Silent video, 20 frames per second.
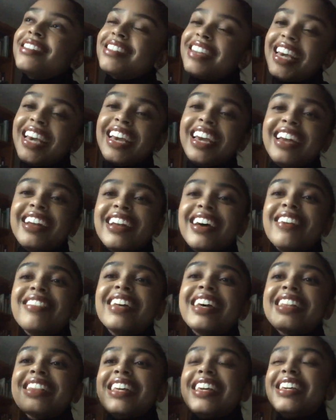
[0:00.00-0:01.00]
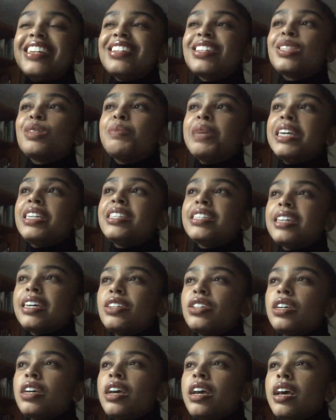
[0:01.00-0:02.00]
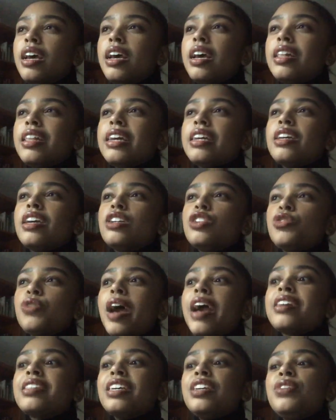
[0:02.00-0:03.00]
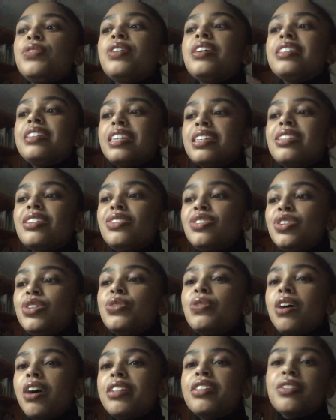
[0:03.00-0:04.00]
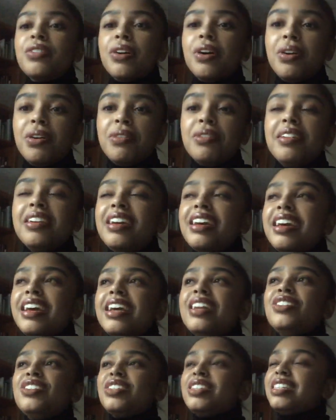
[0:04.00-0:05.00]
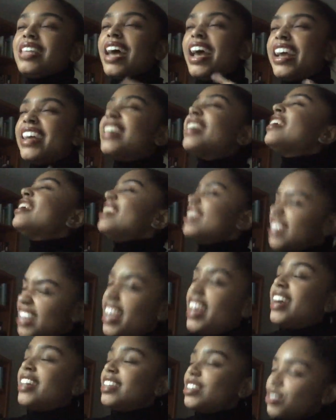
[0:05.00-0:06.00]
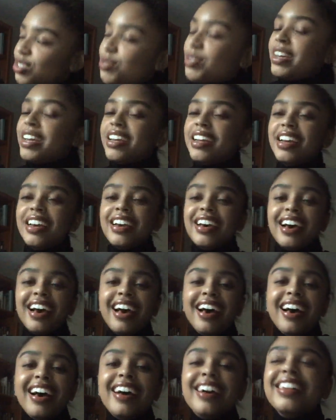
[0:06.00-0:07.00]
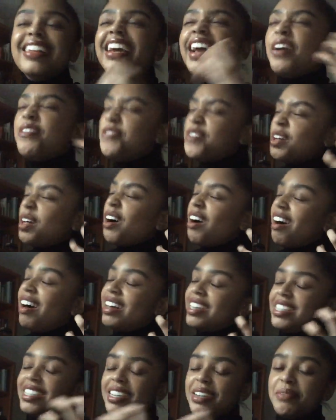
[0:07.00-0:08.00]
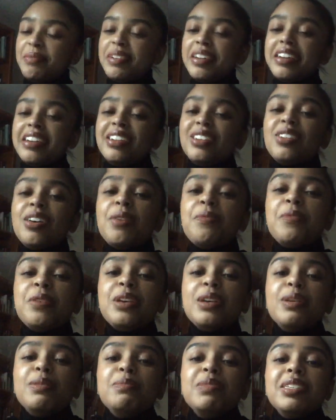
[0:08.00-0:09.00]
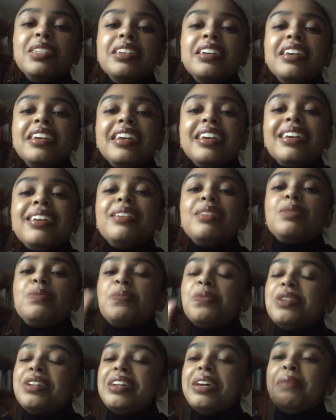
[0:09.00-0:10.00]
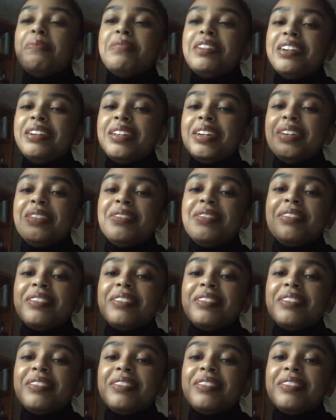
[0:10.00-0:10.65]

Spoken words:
He just makes such, tracks that you can listen to on their own and just yeah, that's right. I feel awesome. John Williams is pretty up there, though.